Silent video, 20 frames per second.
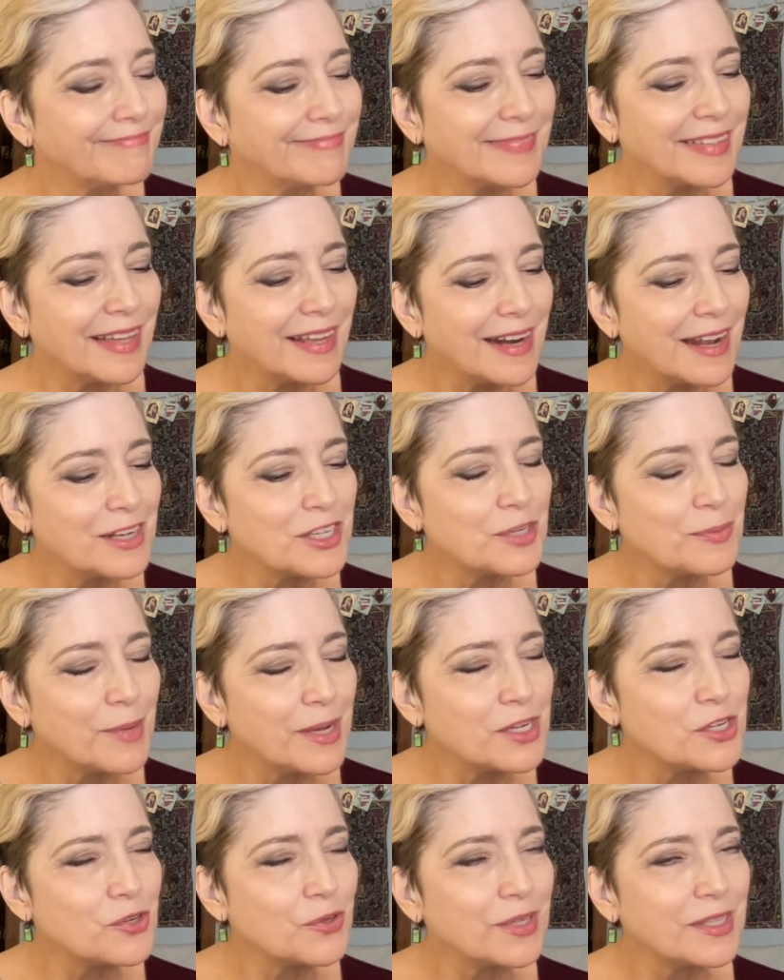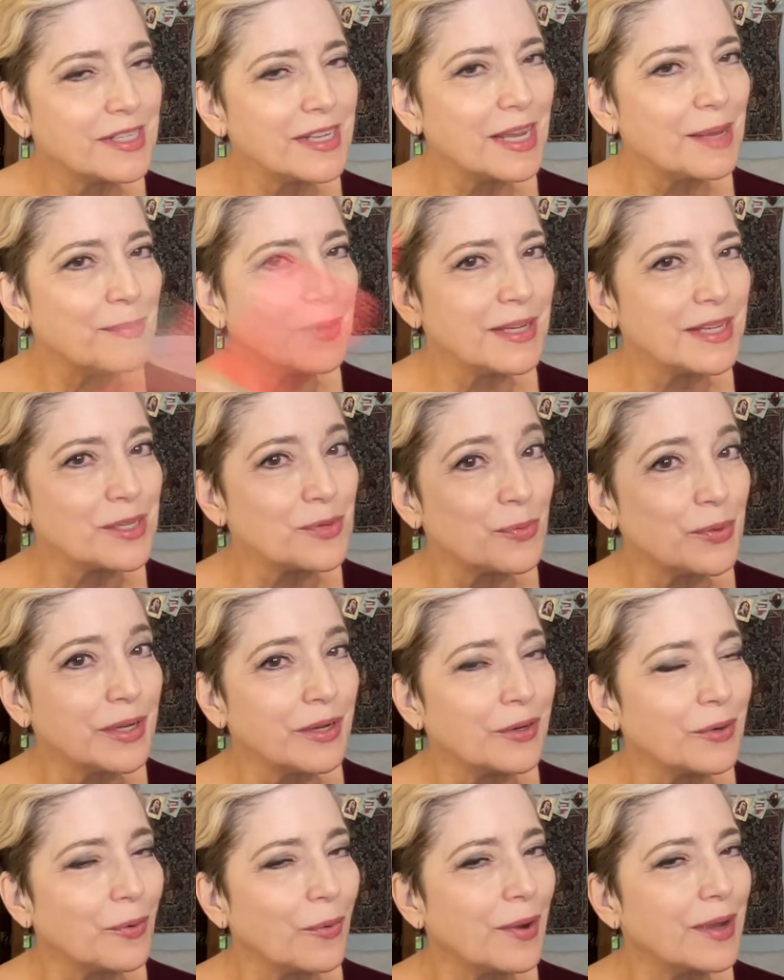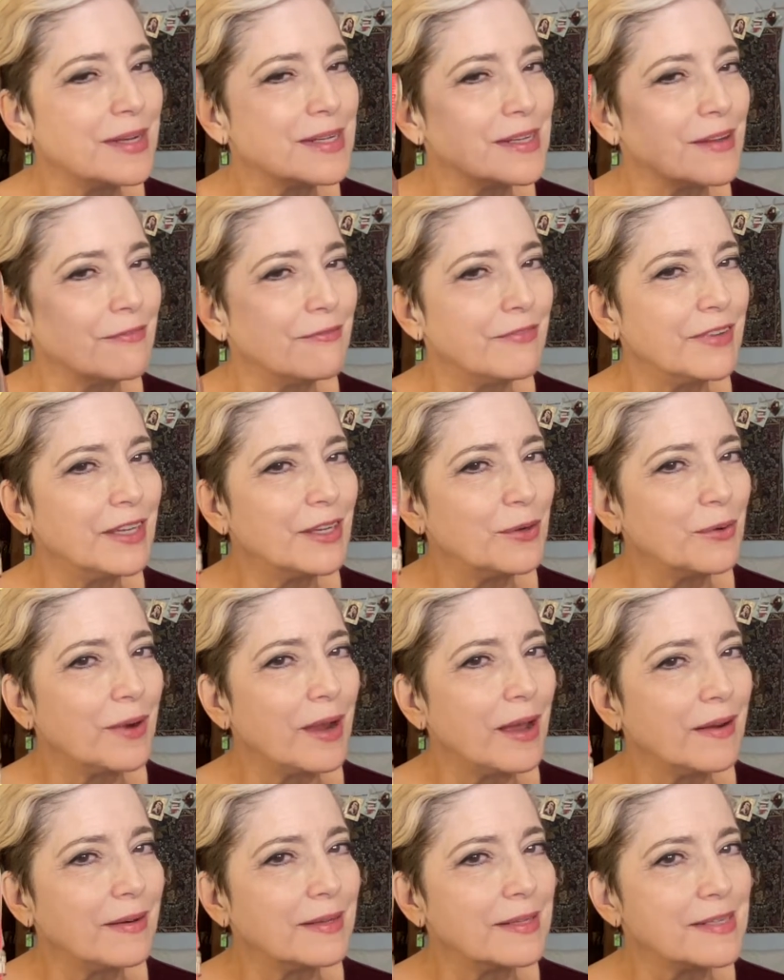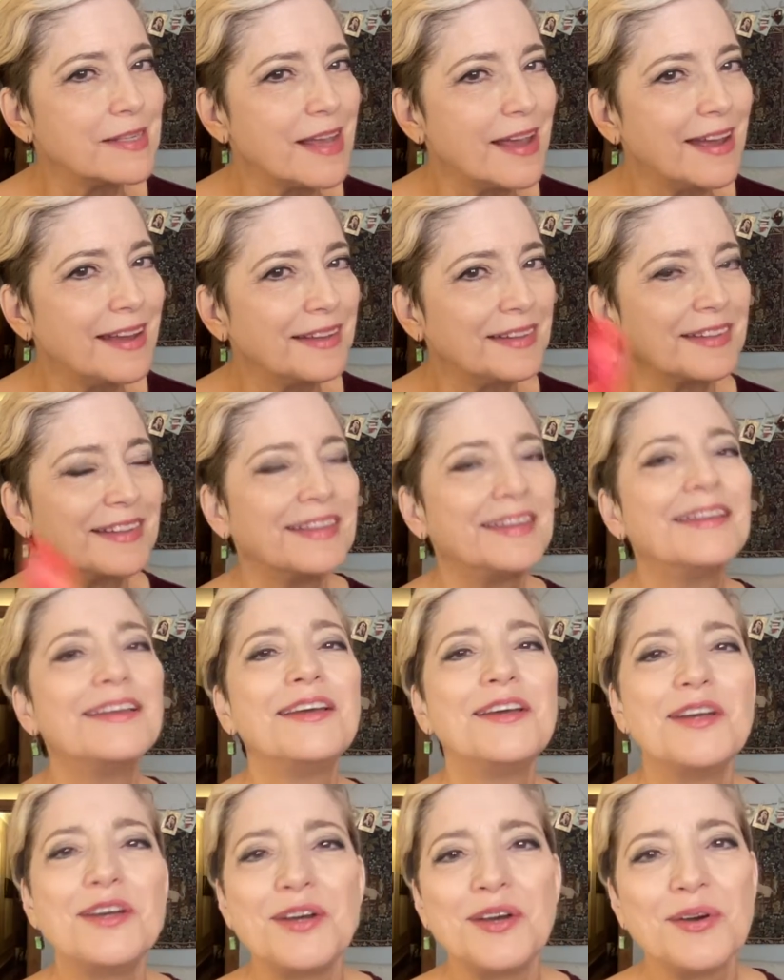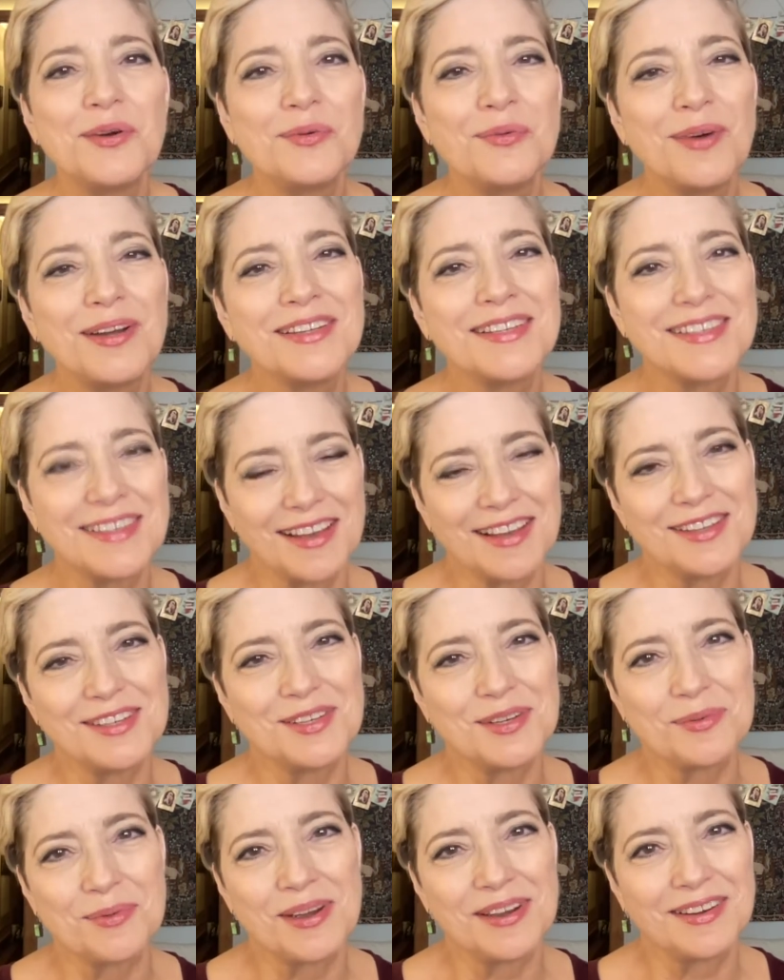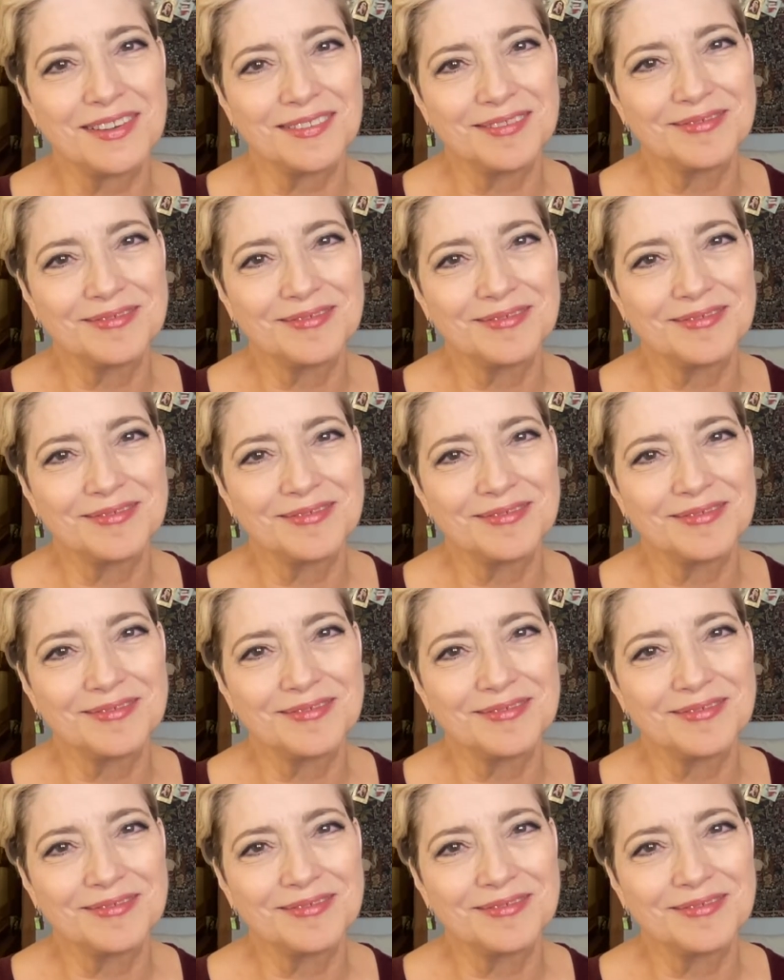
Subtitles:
get out your measuring tape because we are going to figure out exactly what size you wear.